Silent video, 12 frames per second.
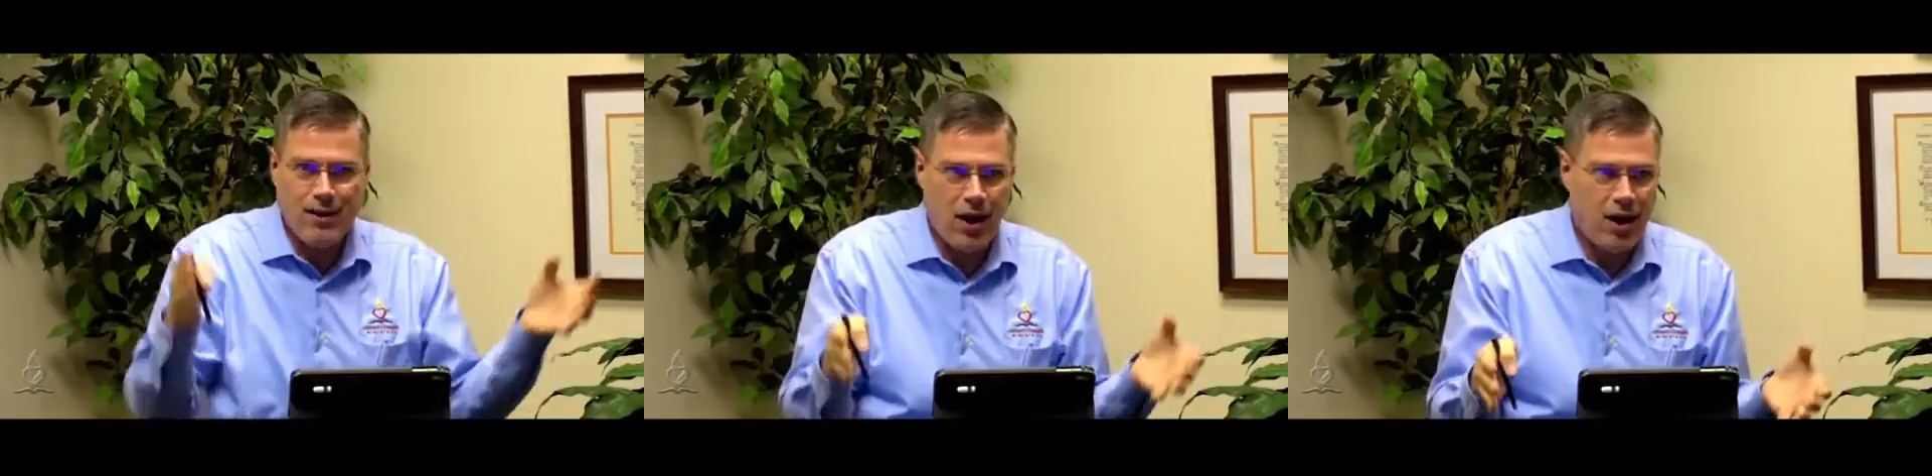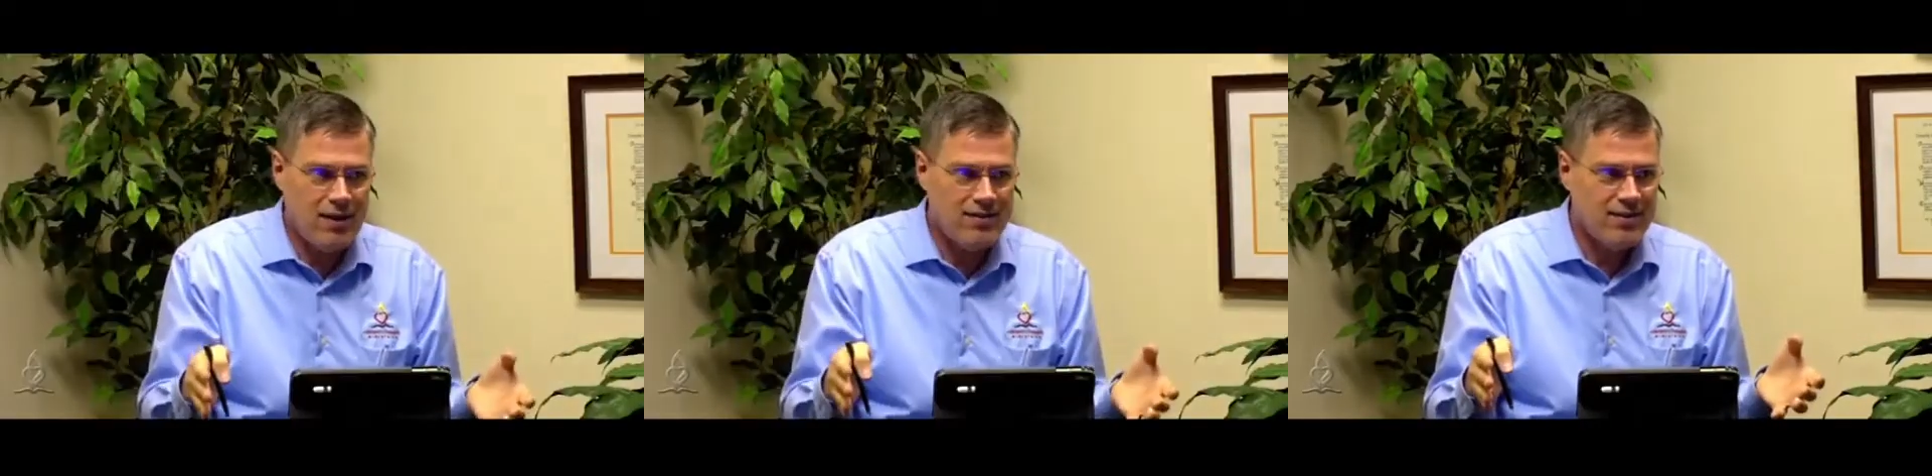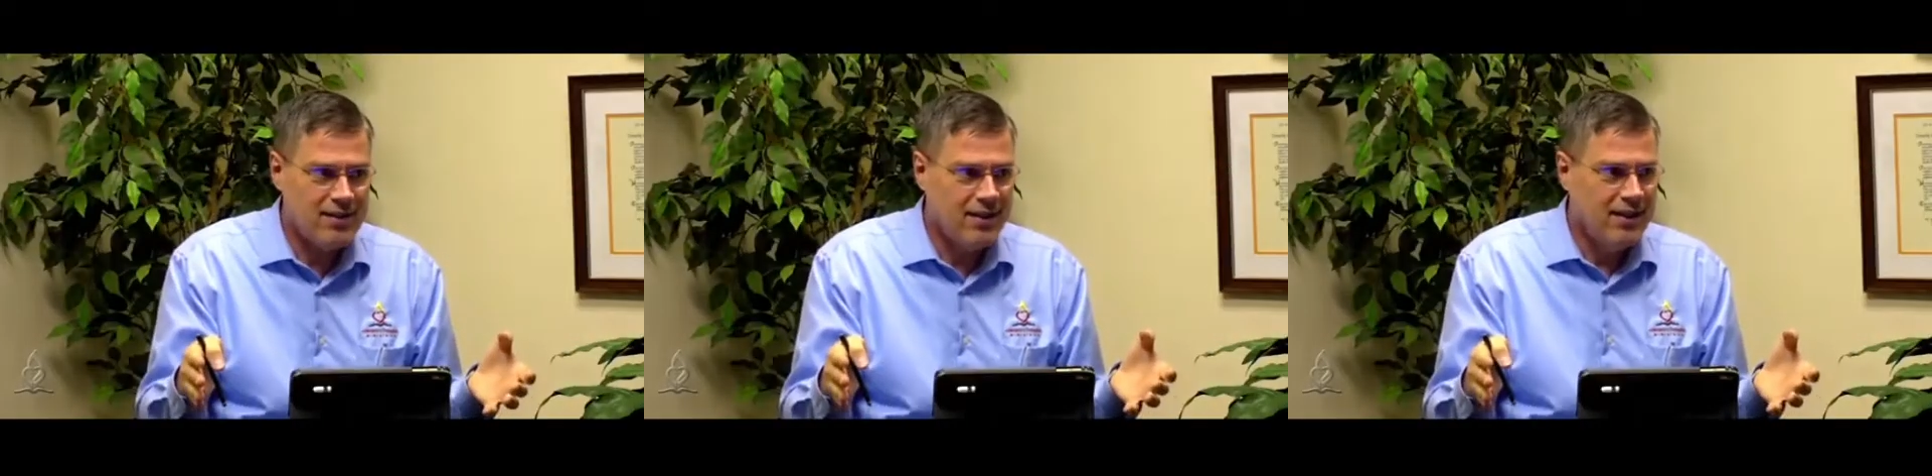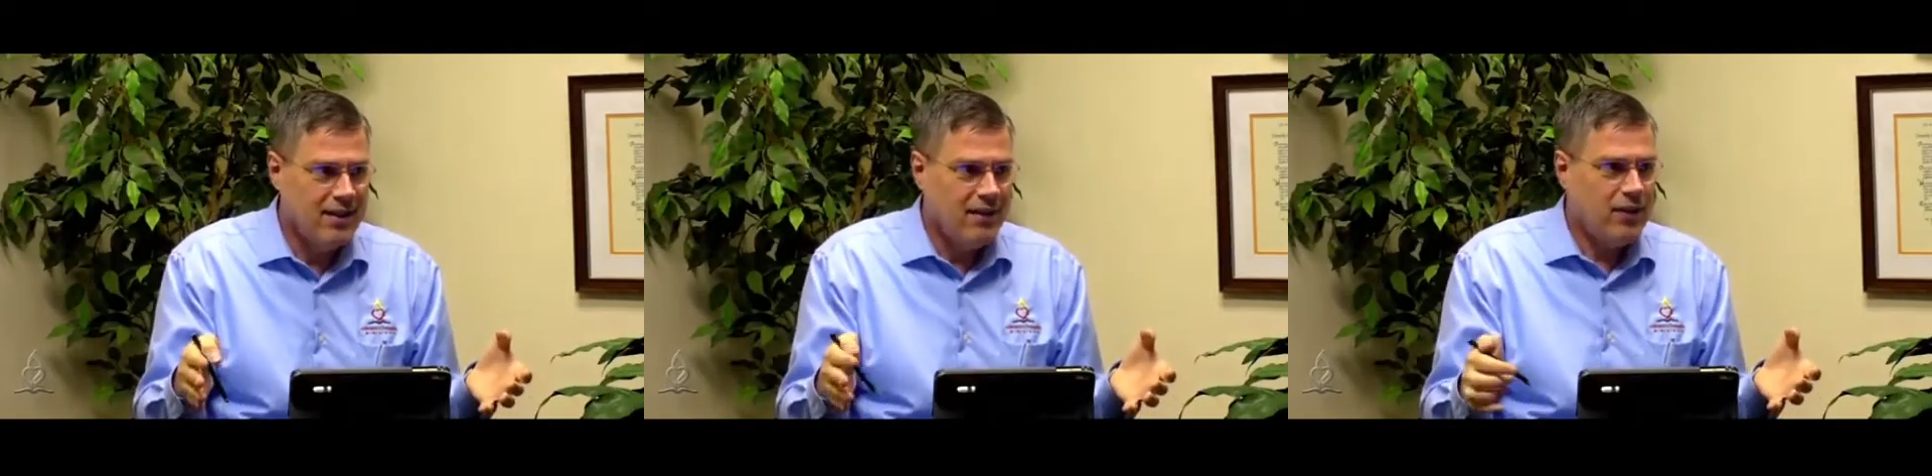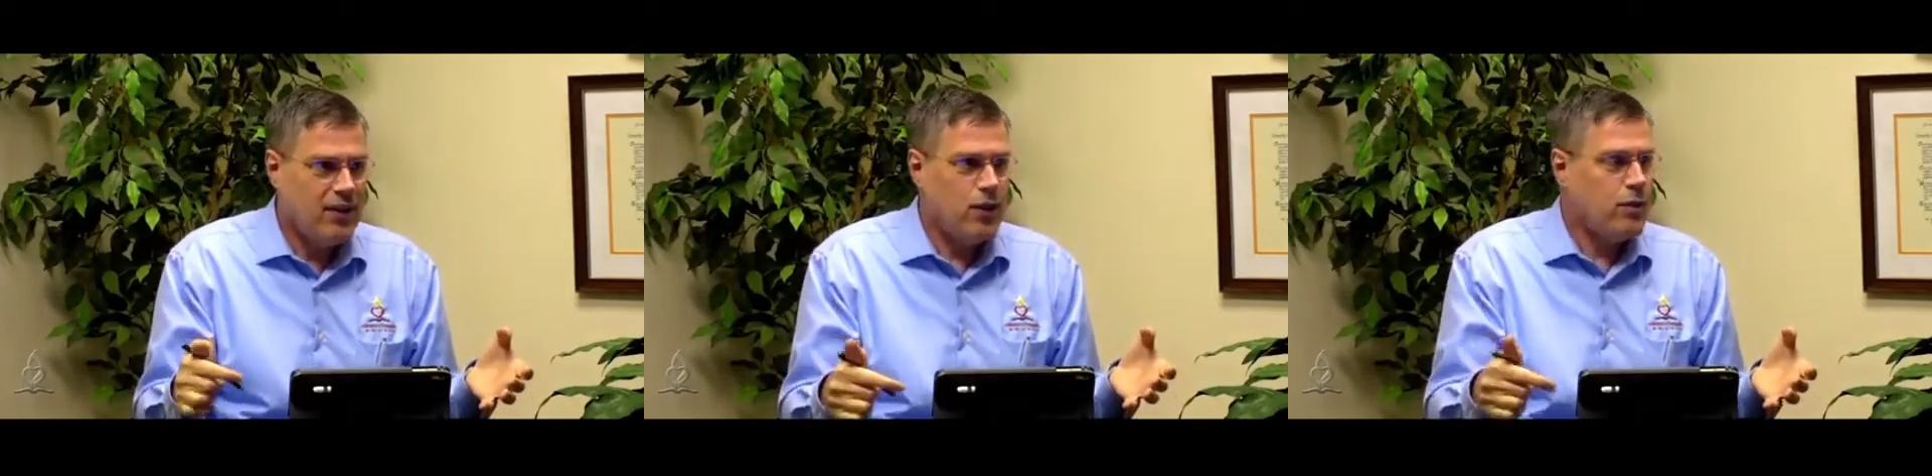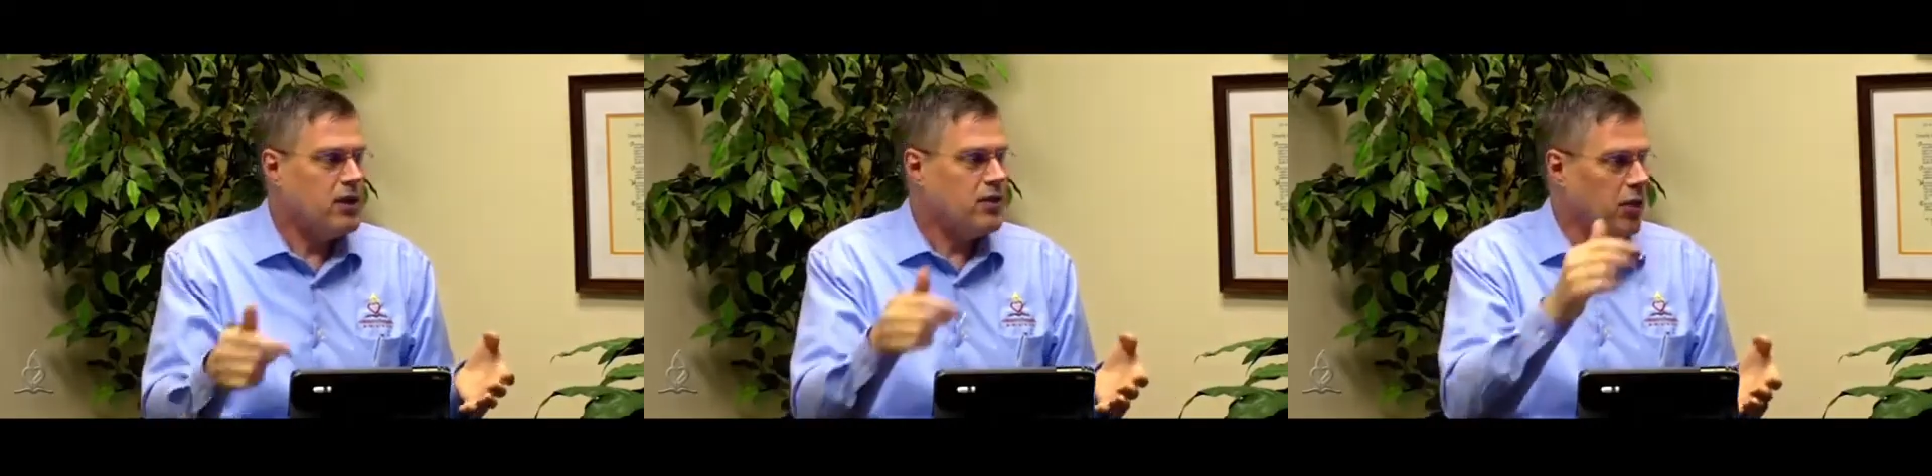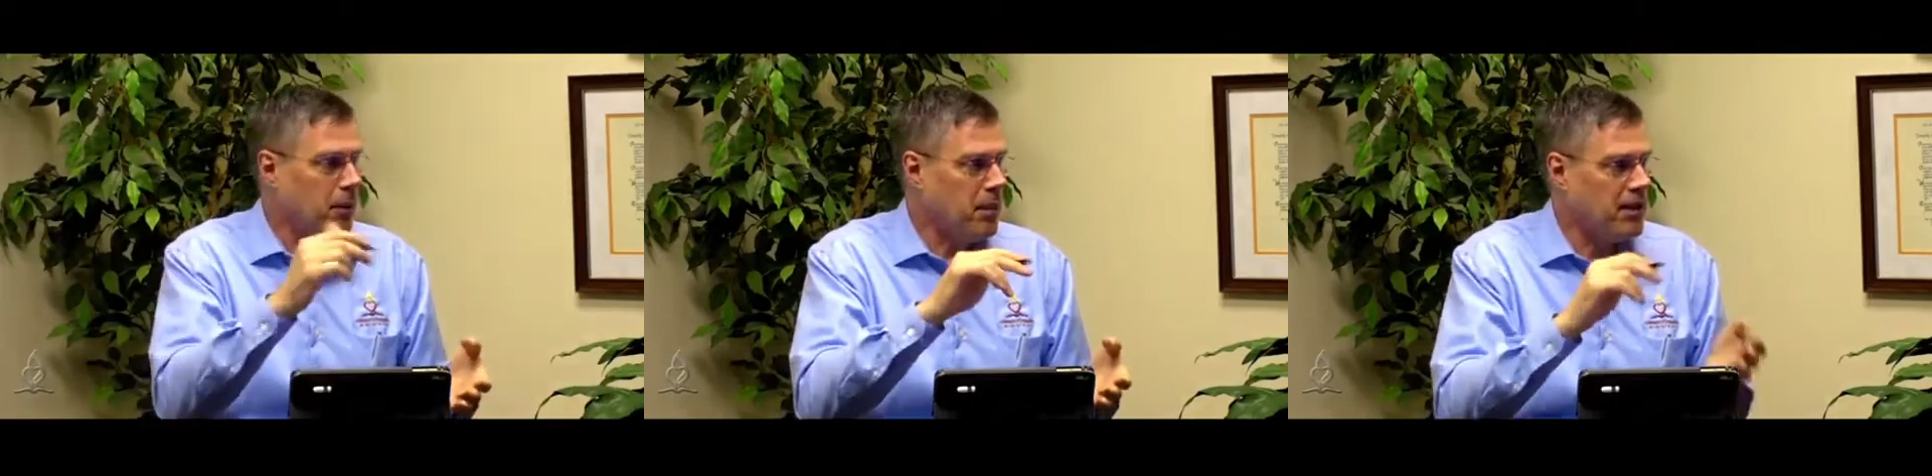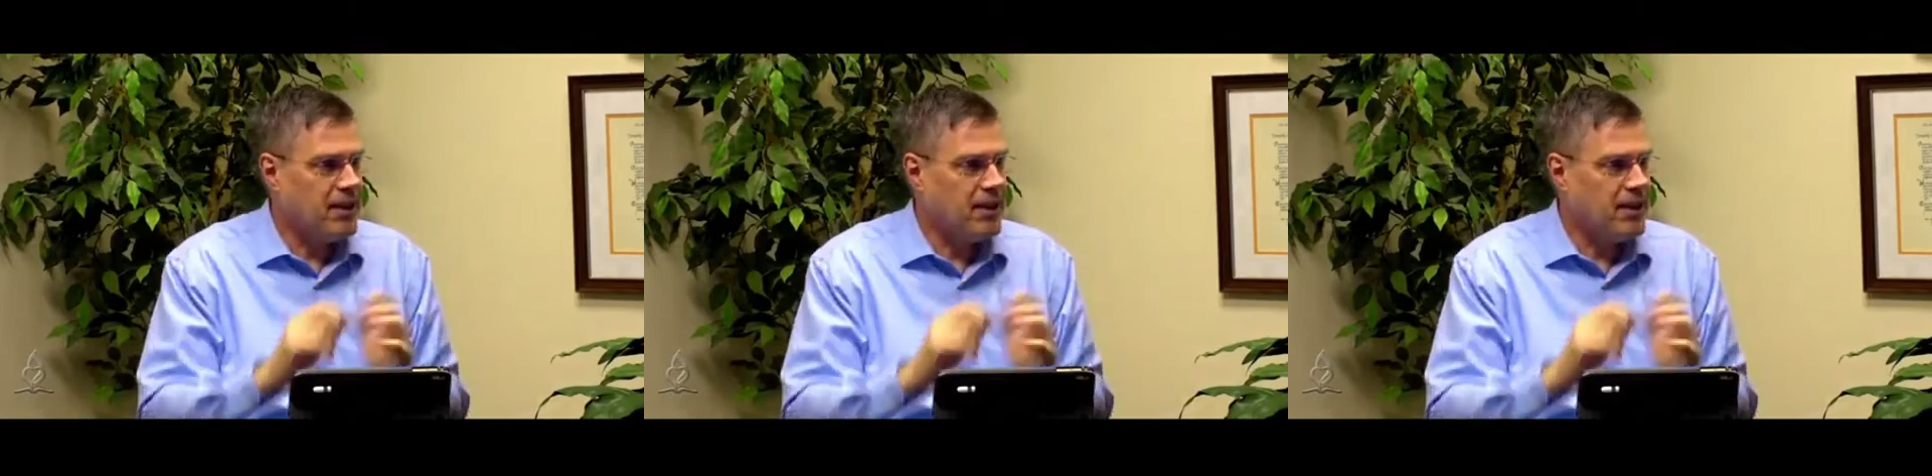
laws, then you interpret